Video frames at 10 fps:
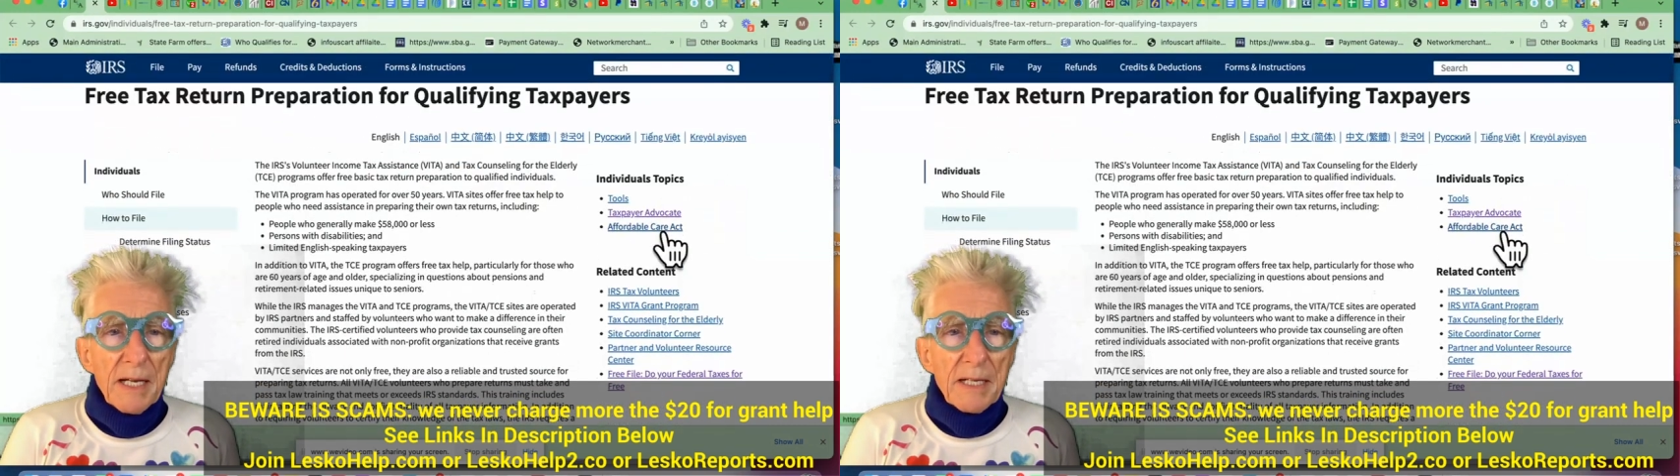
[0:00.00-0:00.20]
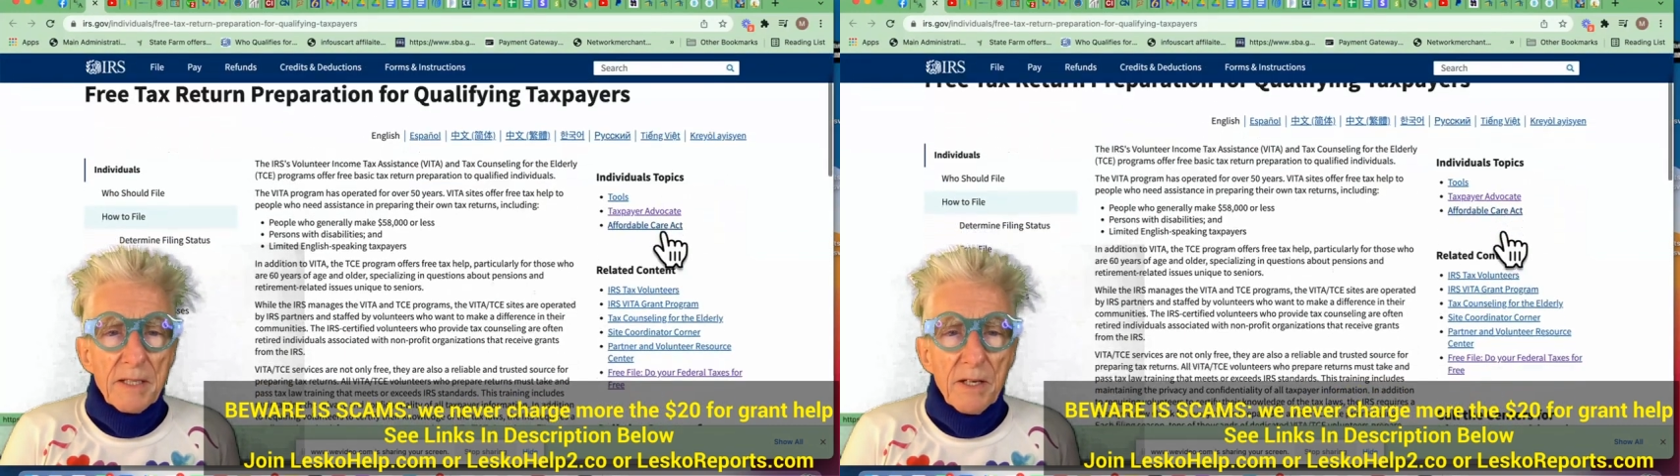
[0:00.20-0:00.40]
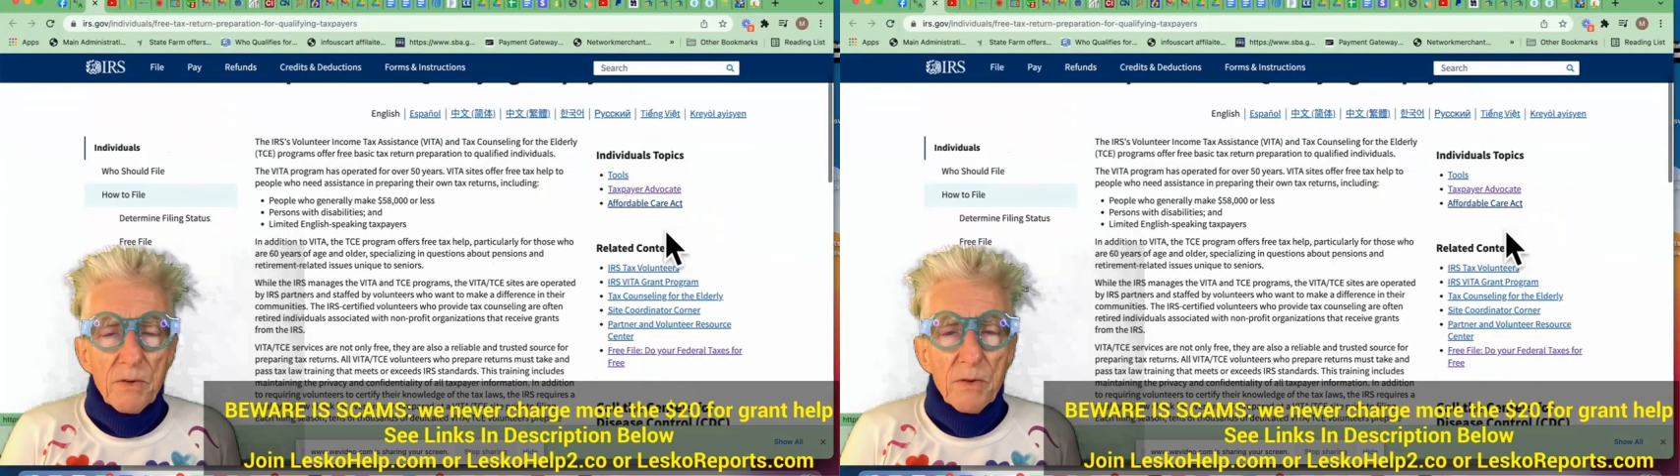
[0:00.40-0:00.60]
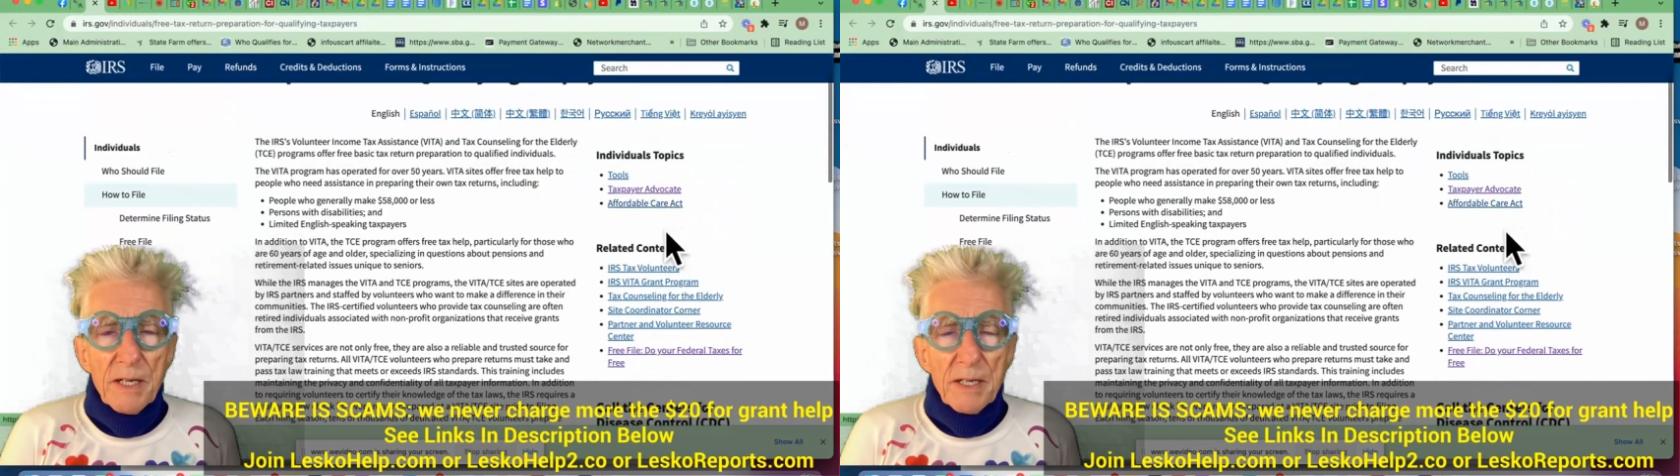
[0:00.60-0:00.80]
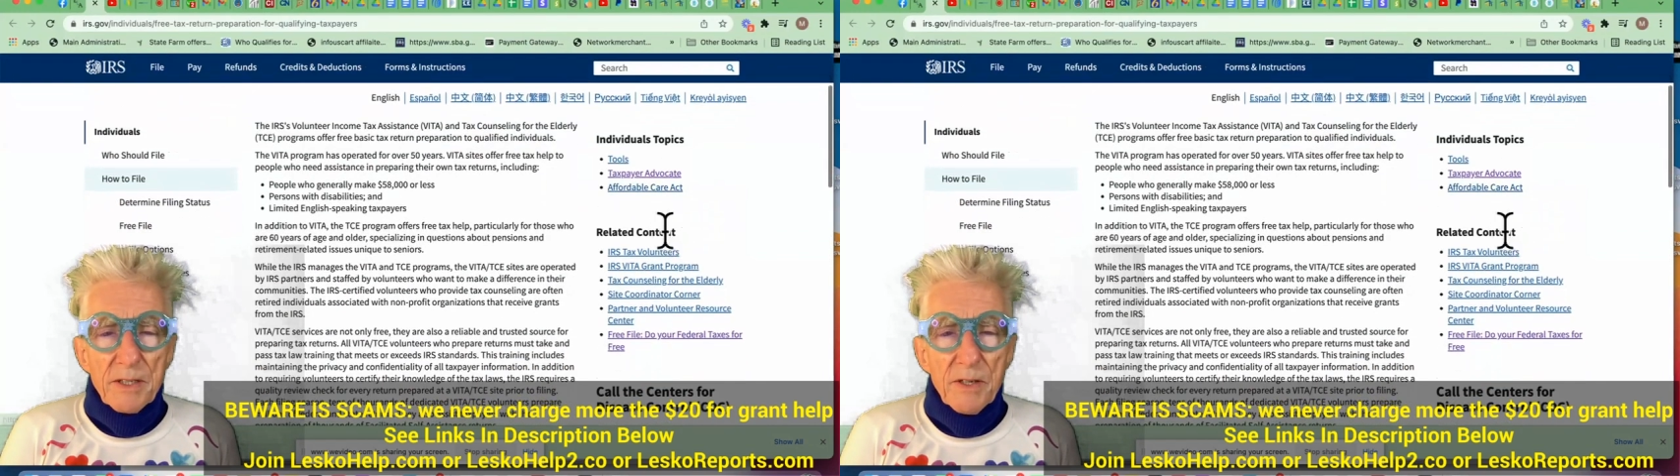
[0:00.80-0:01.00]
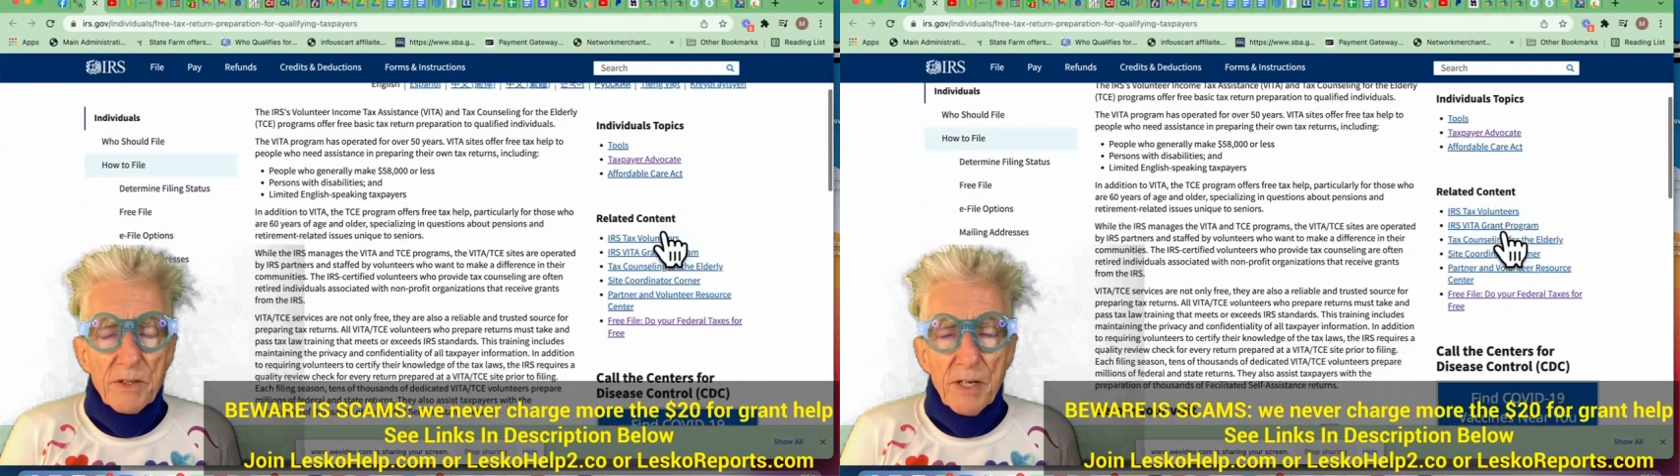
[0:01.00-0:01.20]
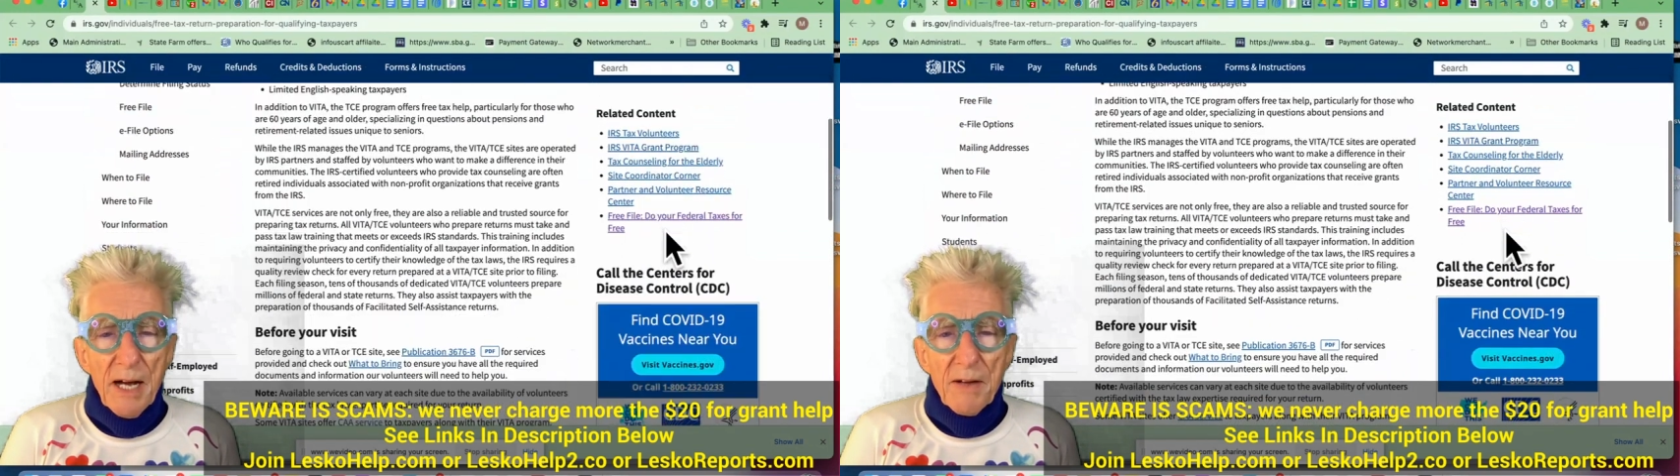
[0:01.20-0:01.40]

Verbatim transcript: and so it shows you